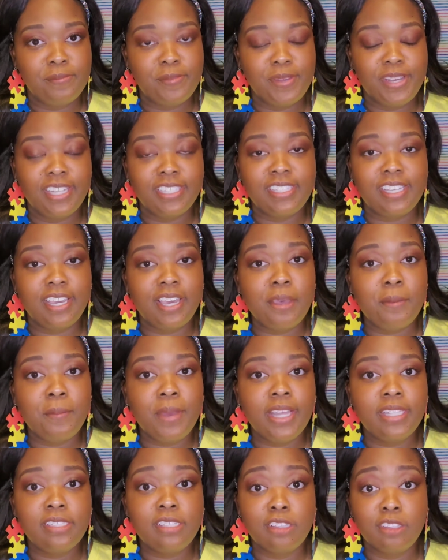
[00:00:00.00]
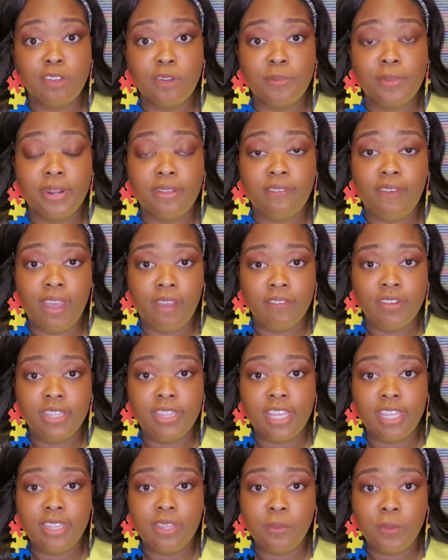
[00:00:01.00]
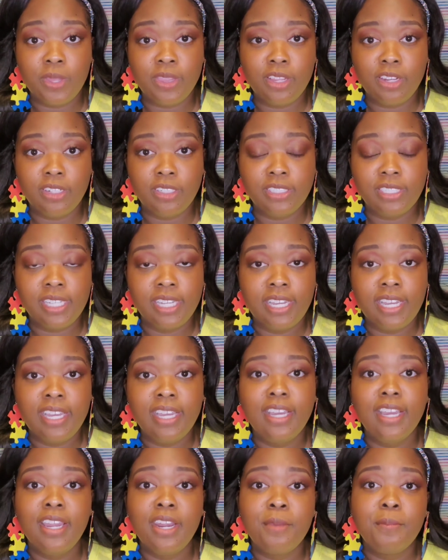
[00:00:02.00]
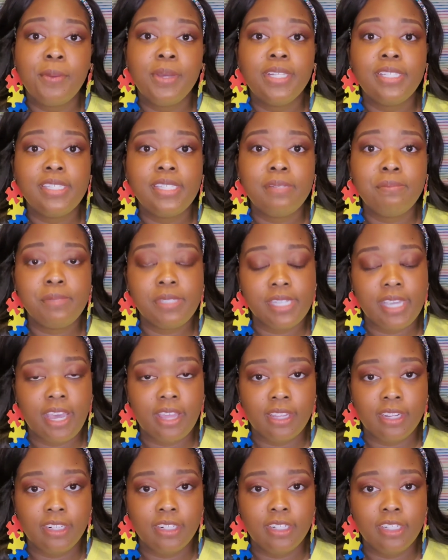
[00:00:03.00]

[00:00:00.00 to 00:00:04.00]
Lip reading: because it combines a little bit of everything that we learned and it puts them together.